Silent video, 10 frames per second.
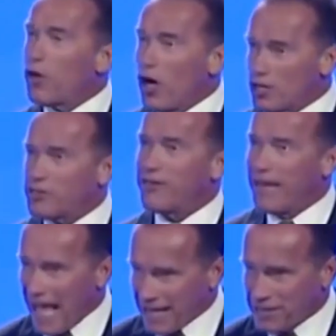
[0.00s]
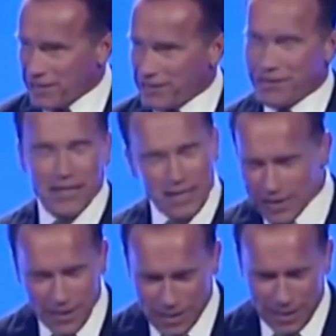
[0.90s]
Austrian accent.
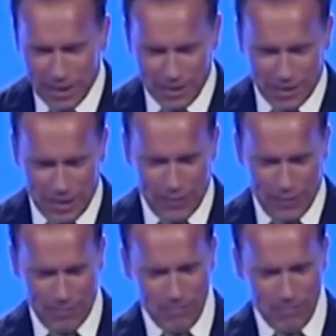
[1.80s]
That's a given.